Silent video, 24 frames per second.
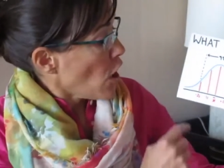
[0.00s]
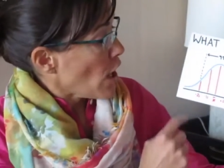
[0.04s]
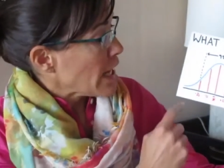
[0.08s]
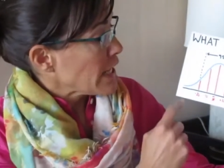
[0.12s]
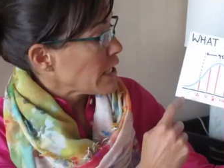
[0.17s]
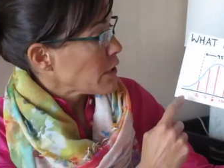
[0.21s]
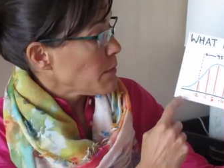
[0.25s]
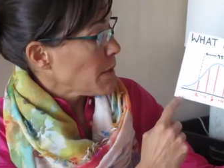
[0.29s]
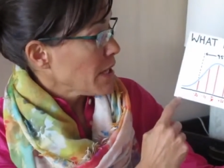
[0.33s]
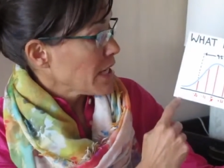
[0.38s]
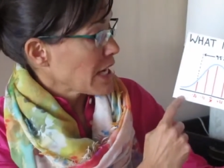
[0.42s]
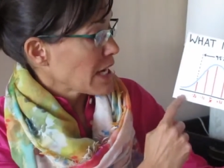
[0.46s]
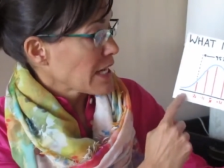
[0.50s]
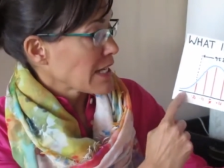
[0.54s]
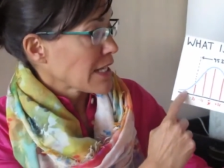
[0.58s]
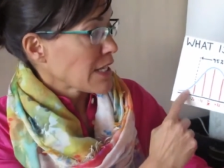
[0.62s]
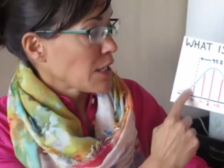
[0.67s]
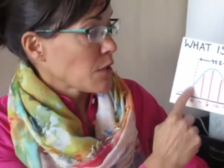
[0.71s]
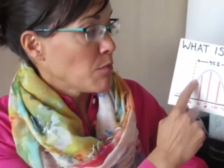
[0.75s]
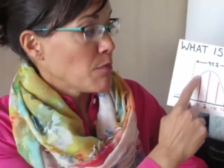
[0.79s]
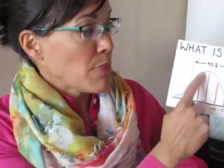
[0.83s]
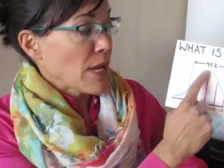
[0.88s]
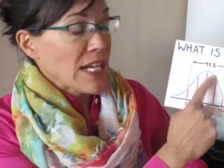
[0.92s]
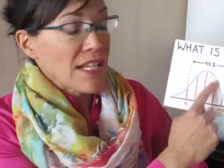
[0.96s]
It's because
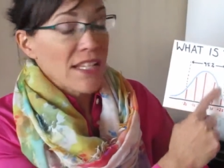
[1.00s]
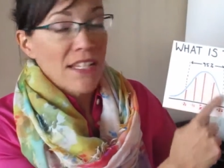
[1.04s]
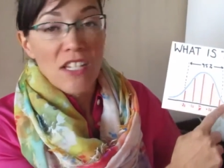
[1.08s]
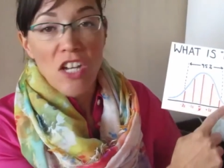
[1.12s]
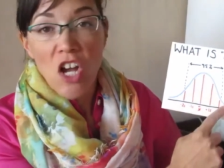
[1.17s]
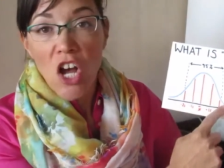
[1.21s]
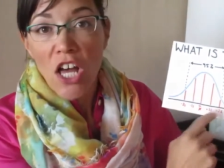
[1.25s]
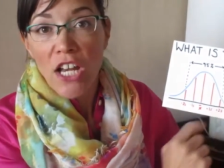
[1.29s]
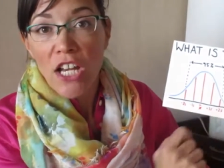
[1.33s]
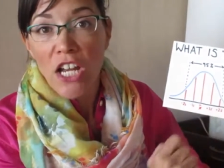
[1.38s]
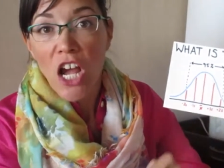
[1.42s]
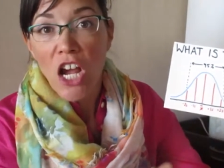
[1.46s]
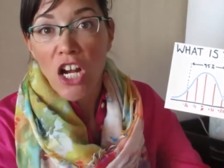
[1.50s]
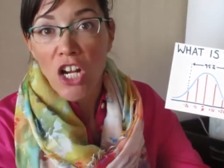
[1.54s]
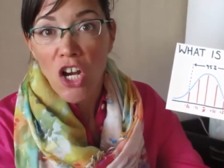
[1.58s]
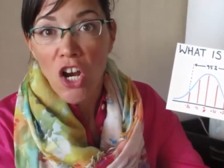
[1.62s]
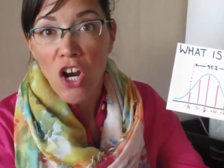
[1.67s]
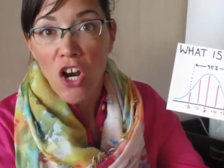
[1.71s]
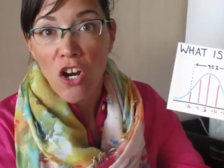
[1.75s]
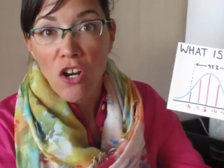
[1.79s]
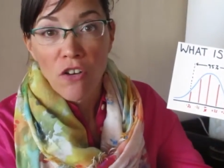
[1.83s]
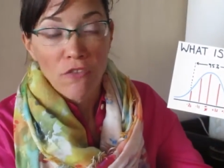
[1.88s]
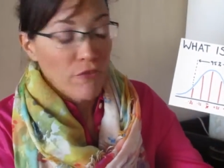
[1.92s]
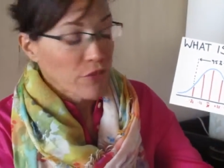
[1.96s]
it's based on a
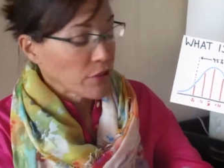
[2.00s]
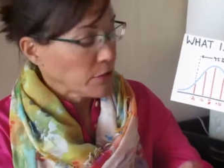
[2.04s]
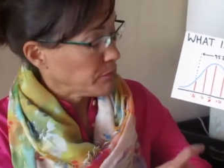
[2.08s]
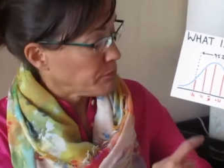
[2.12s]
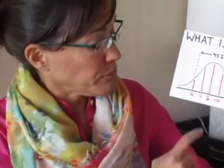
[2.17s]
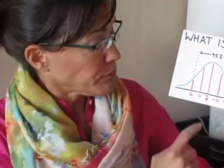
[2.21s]
curve.